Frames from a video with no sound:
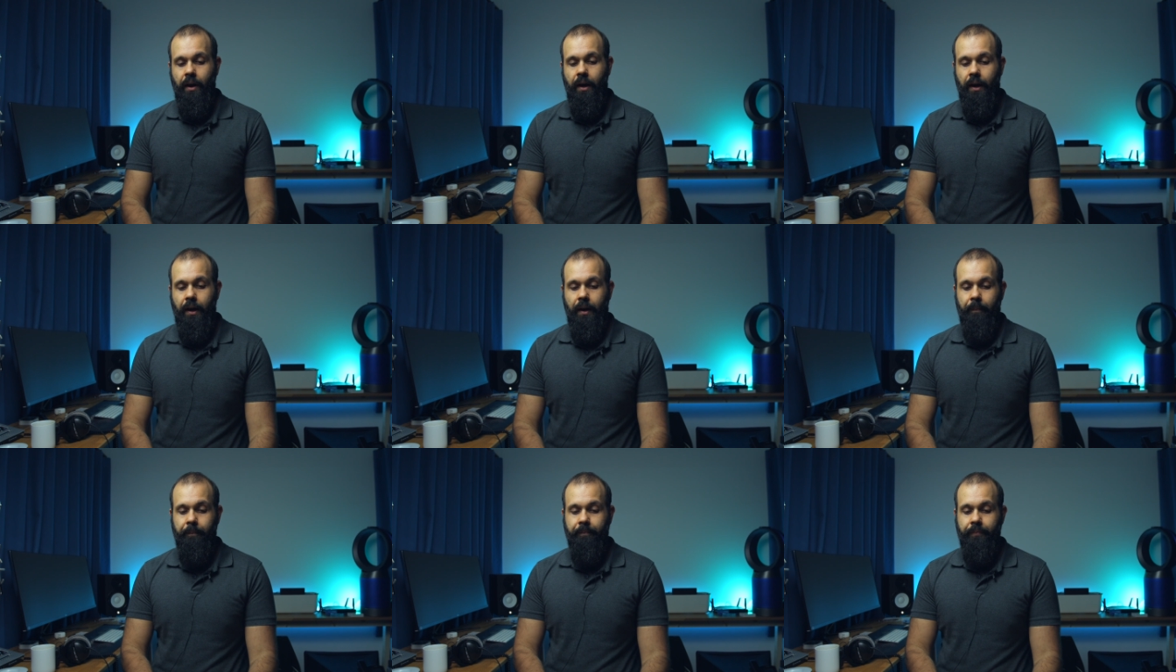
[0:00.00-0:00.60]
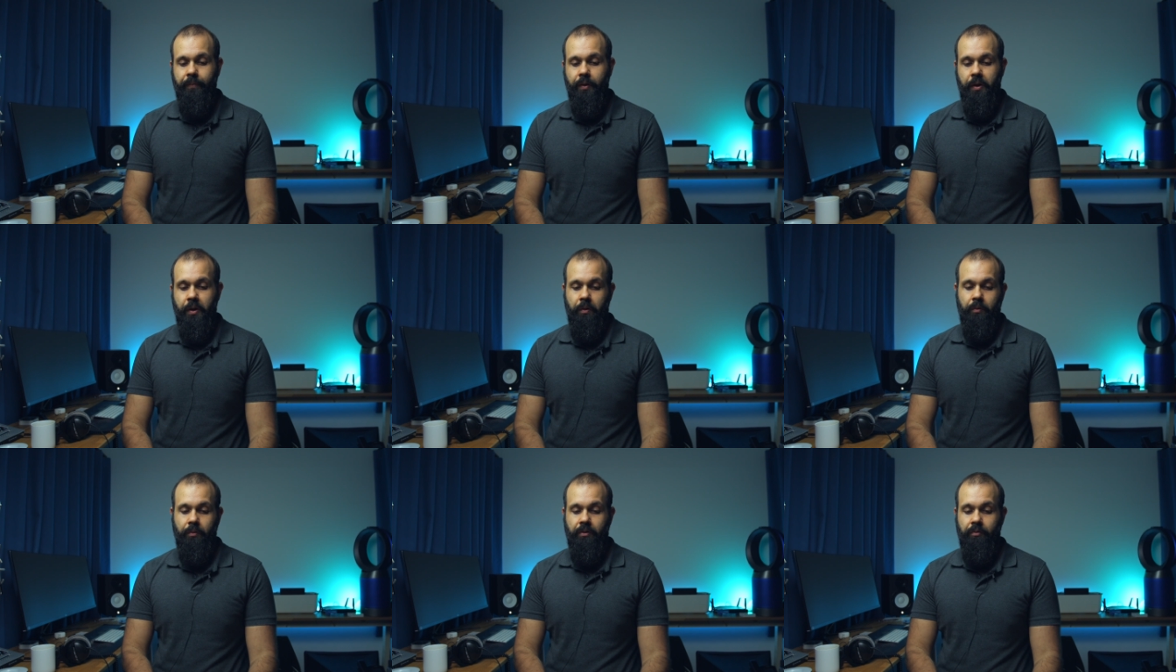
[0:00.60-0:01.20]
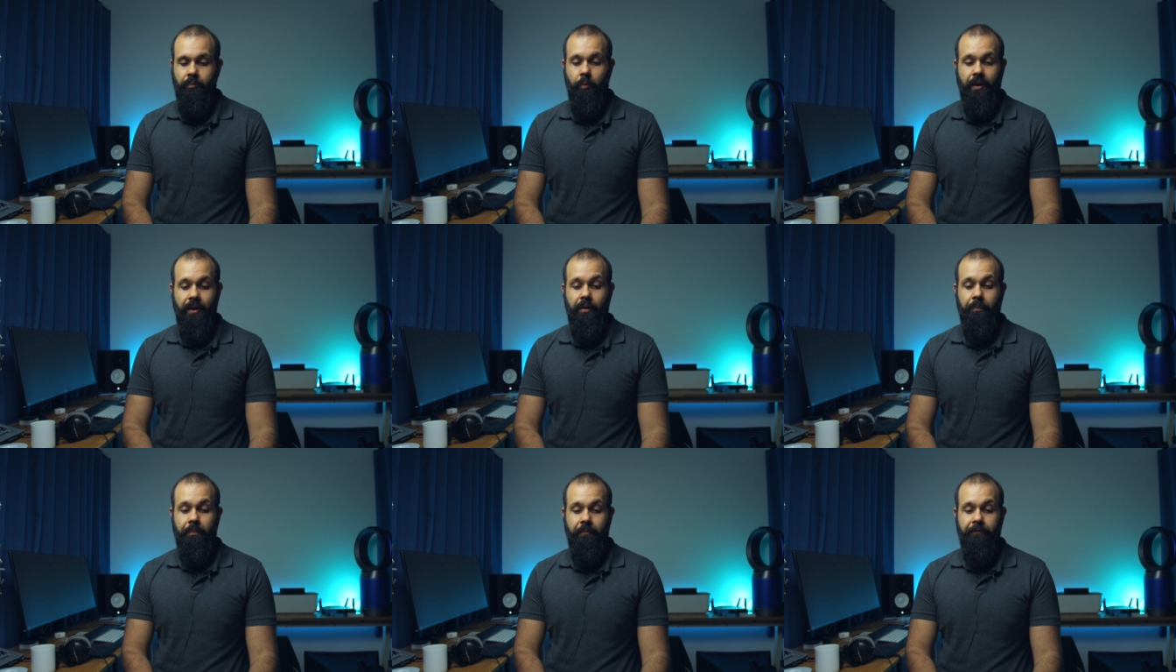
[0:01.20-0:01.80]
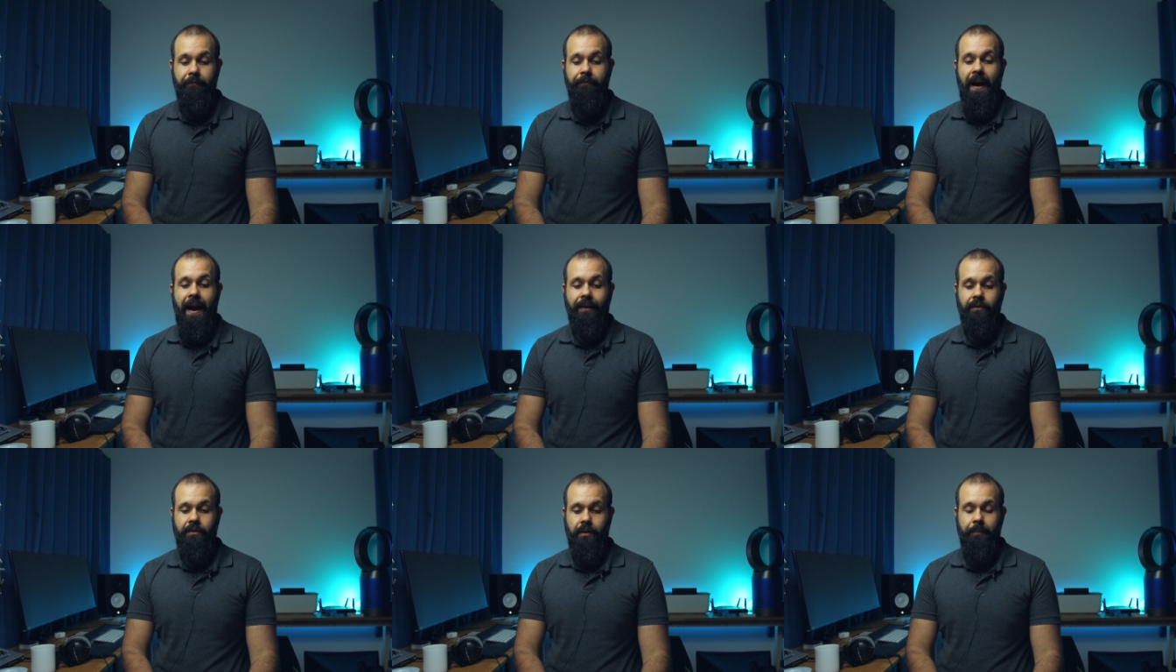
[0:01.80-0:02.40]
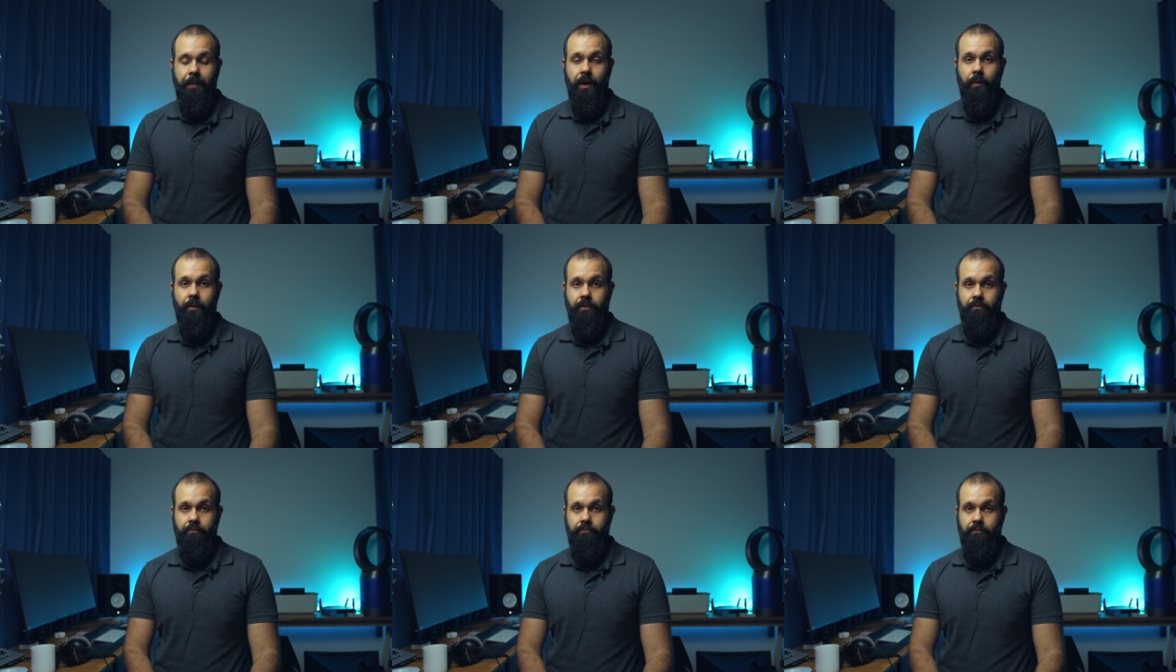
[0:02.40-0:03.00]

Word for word: Um, you know, one of the fact about